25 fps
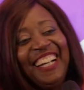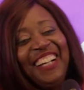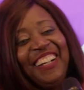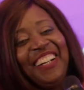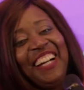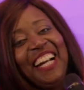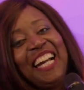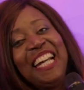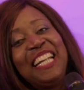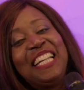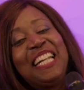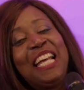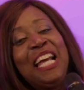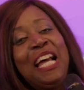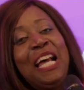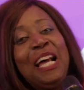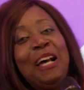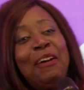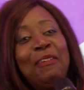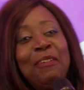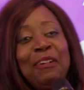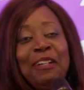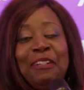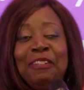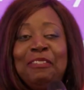Right?
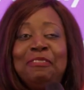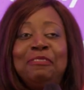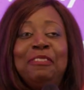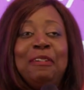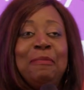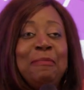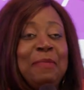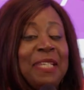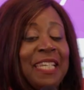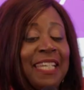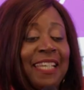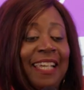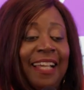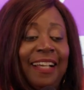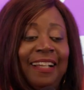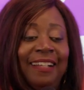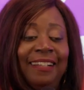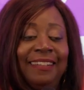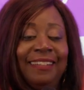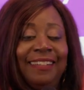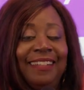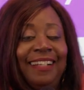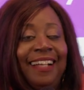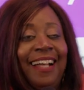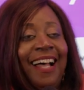Well, for me,
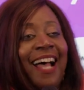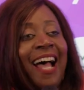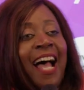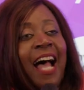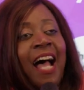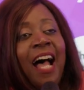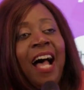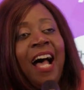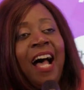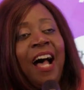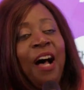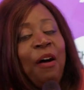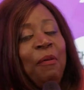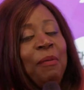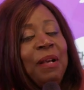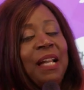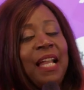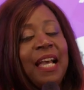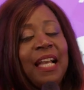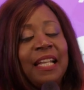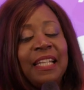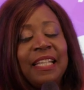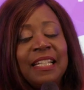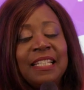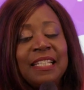well,
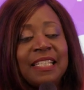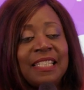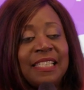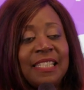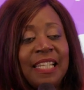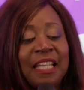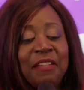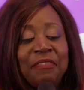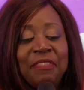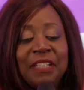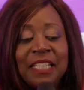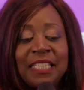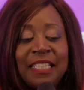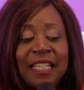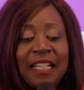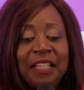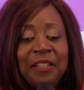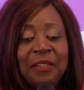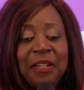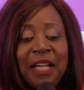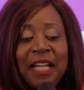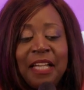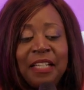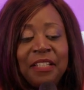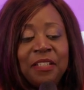I can safely tell
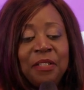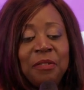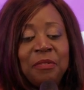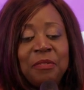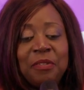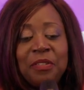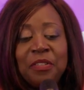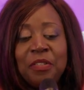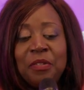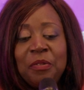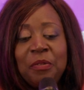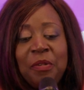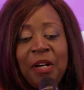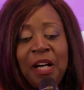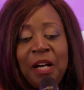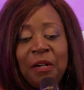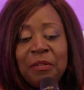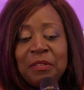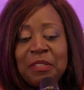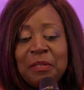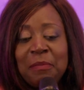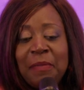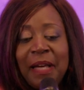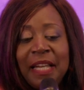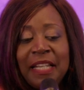you, I don't know
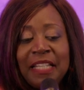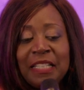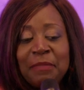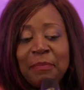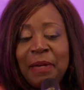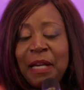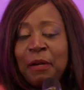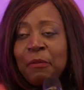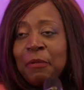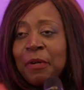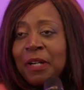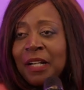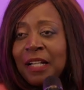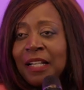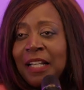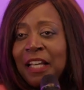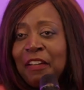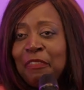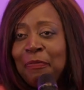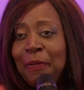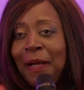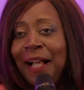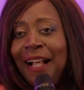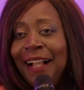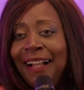how to manage my work
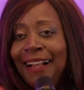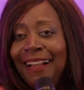life.